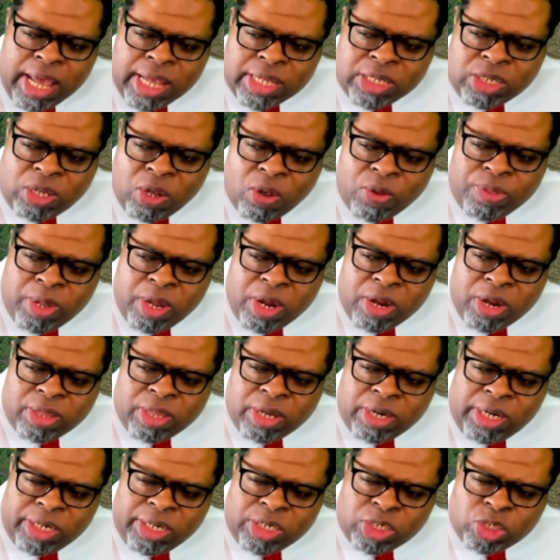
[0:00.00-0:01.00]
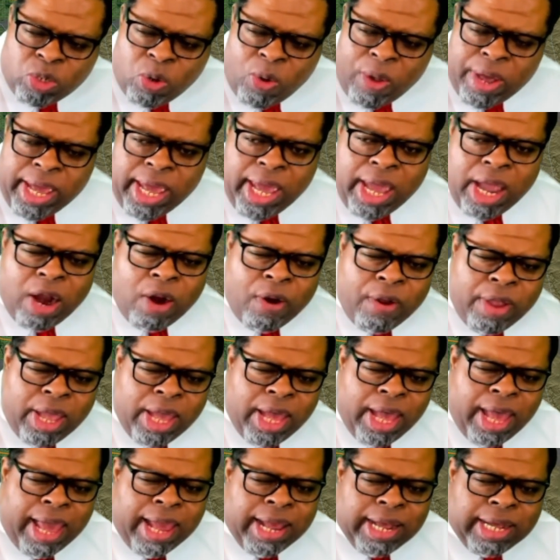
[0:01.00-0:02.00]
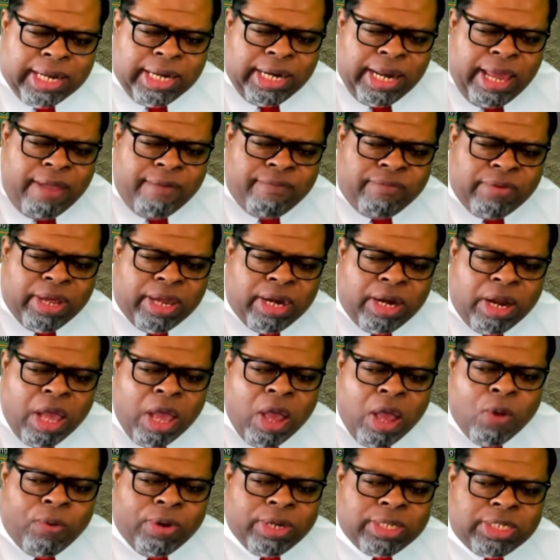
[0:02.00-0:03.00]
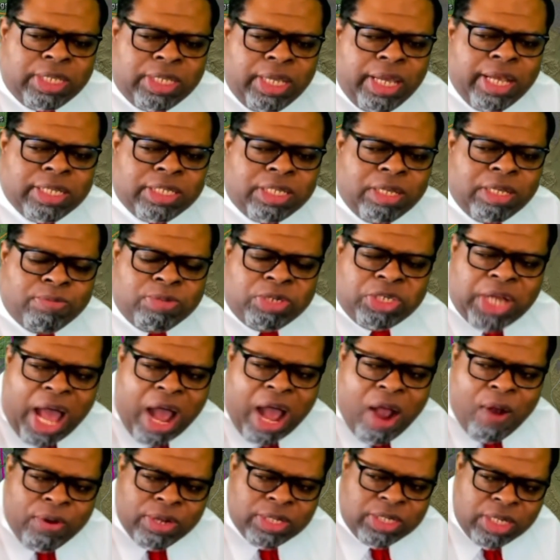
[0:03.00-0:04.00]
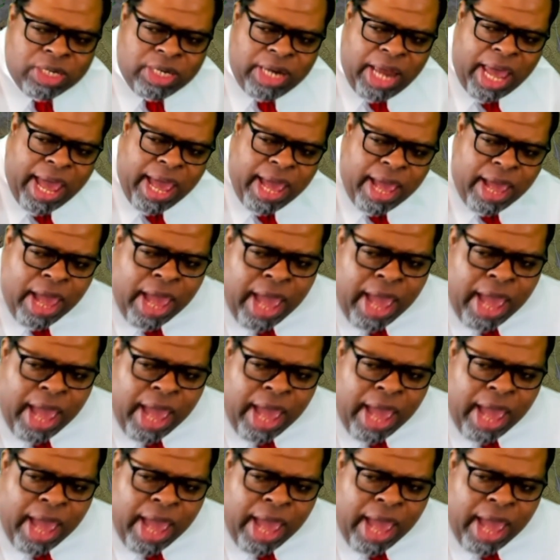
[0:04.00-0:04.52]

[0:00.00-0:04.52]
So near the Detroit area and Cleveland, we're seeing some showers today.